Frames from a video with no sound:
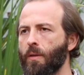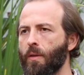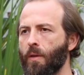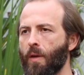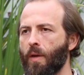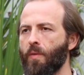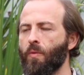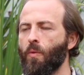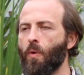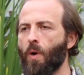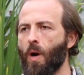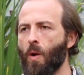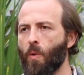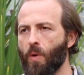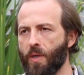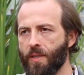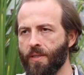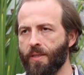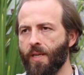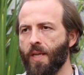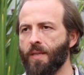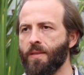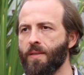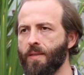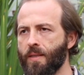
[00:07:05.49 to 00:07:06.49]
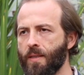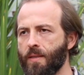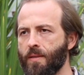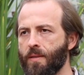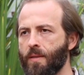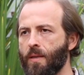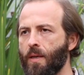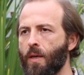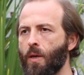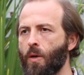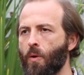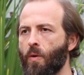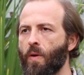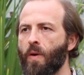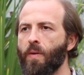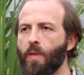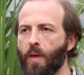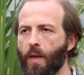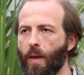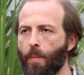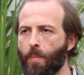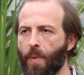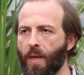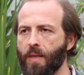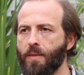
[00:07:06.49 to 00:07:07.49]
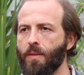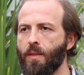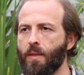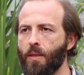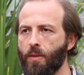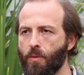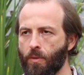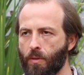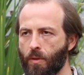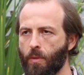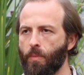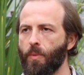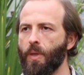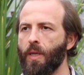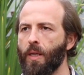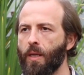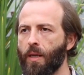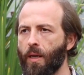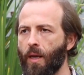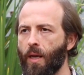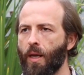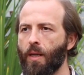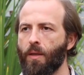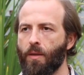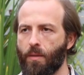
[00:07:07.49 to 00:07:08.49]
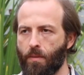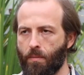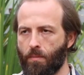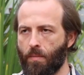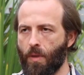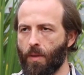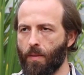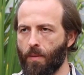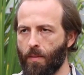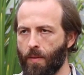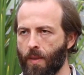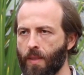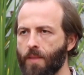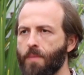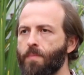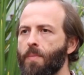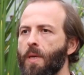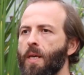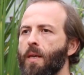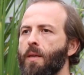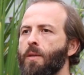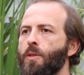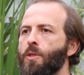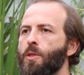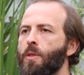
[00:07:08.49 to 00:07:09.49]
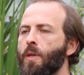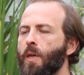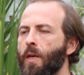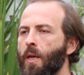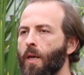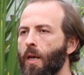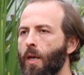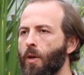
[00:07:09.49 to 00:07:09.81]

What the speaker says: You have our senses, who have the capacity to communicate, blah, blah, blah, speech,